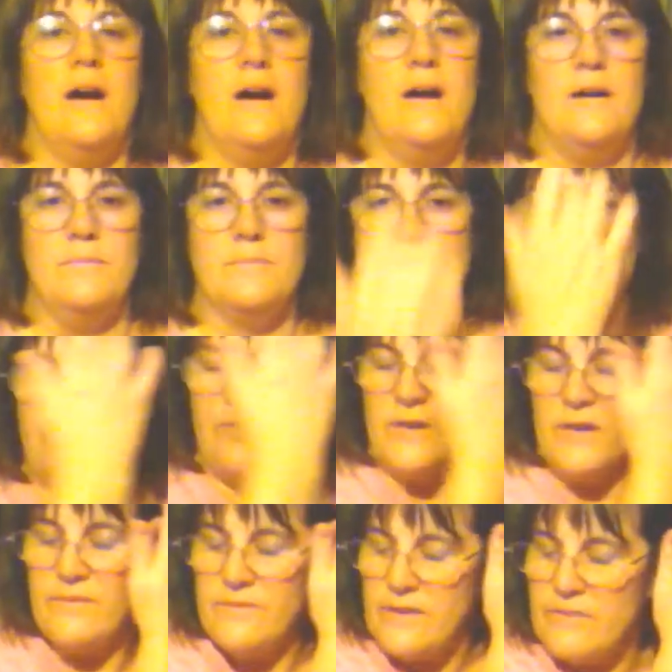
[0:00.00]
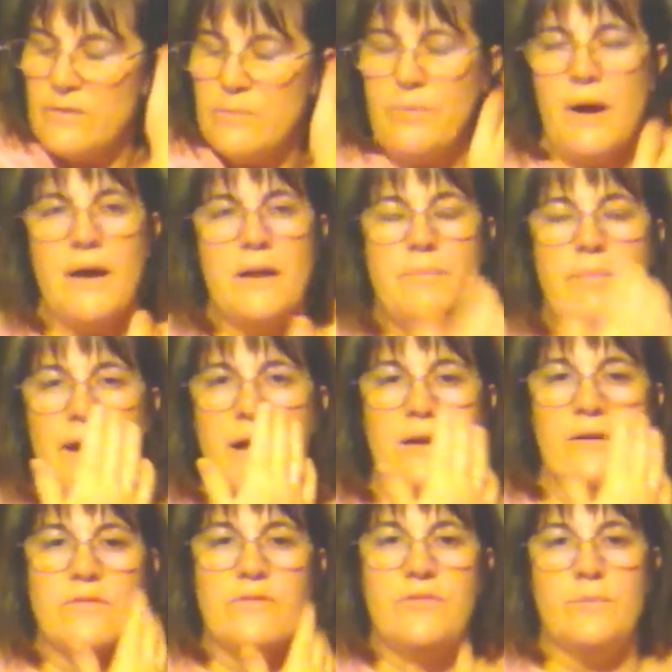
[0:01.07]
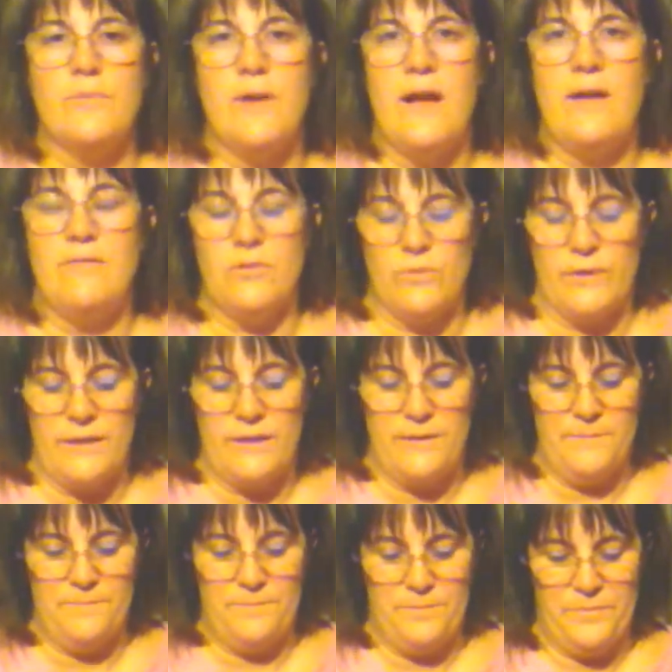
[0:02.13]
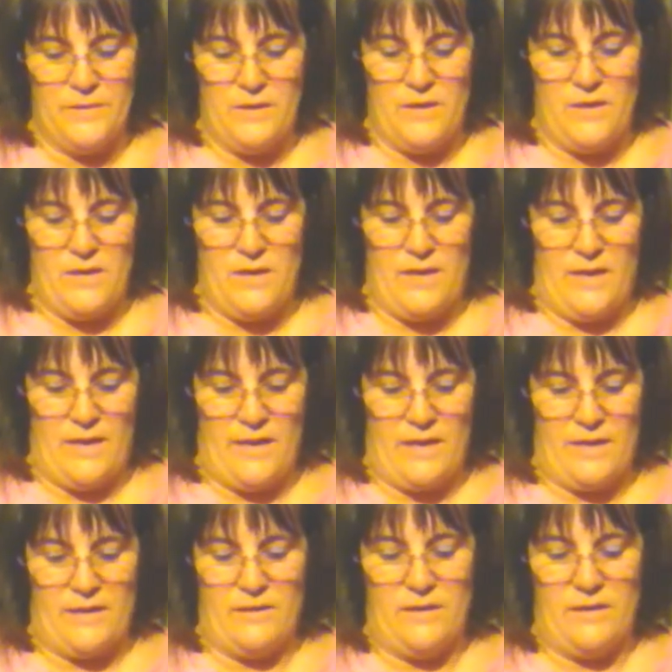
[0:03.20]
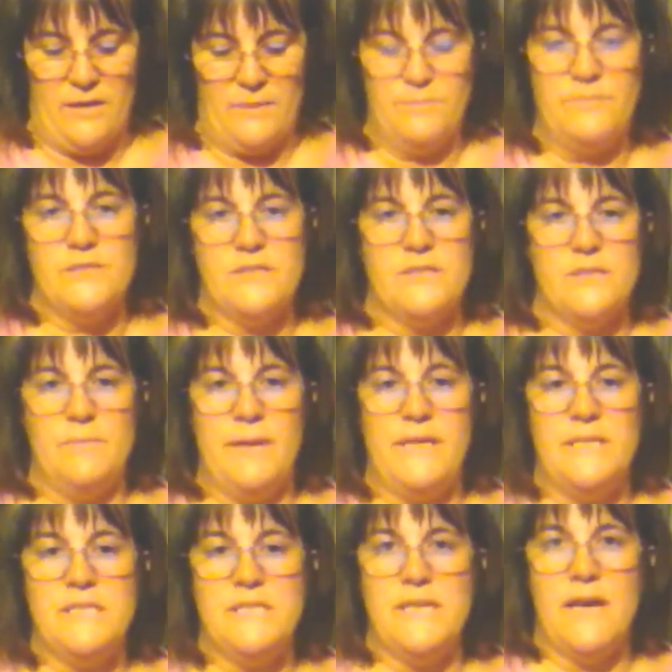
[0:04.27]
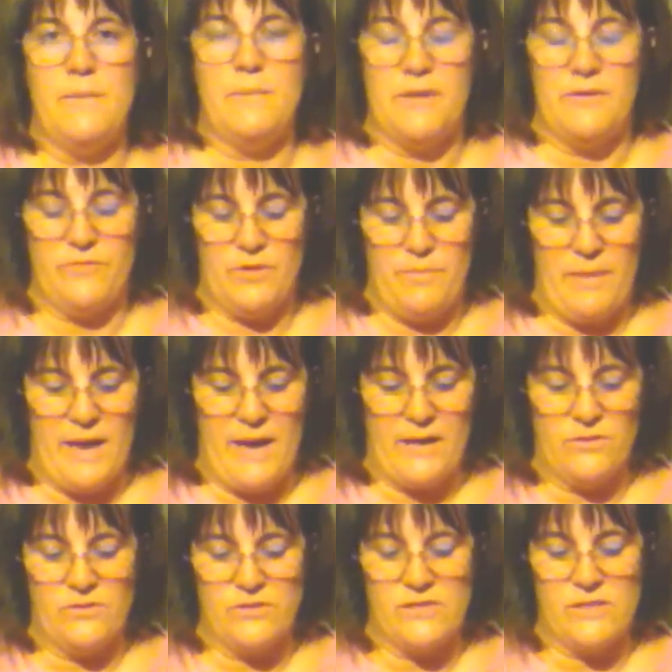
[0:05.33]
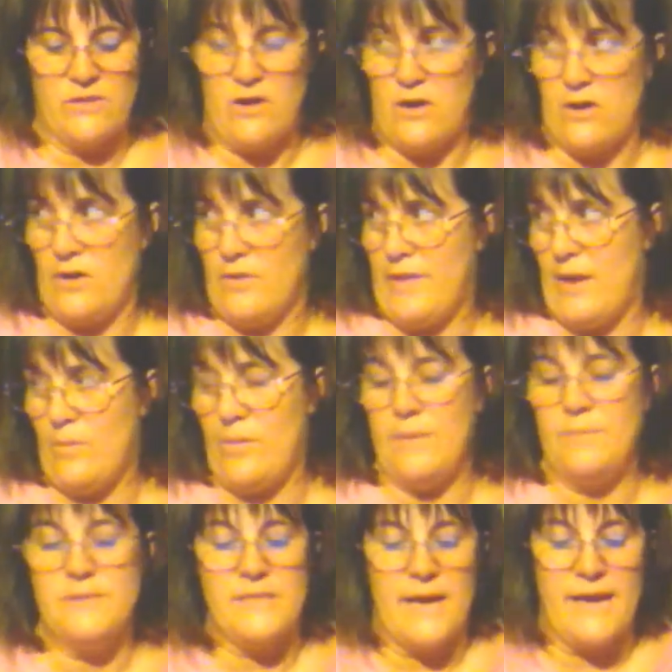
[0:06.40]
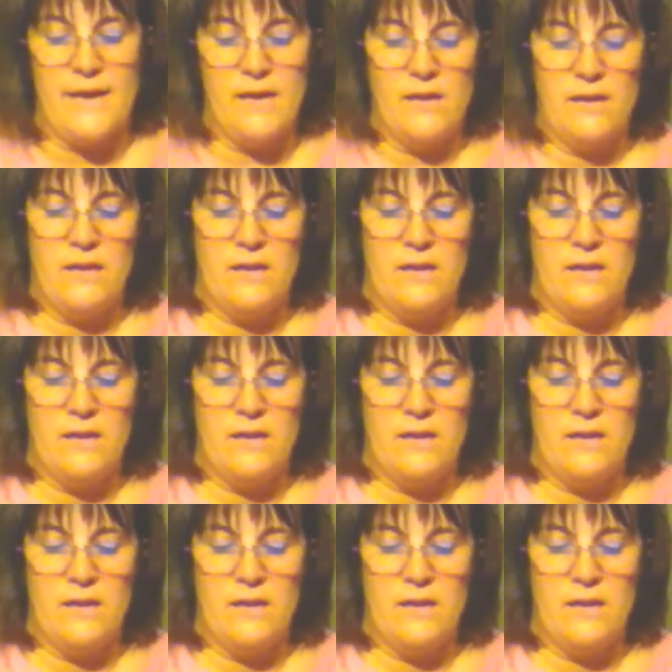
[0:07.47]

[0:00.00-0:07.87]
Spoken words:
So far I've never bought a pattern from Ravelry, and I'm just amazed at how many free patterns there are on that website.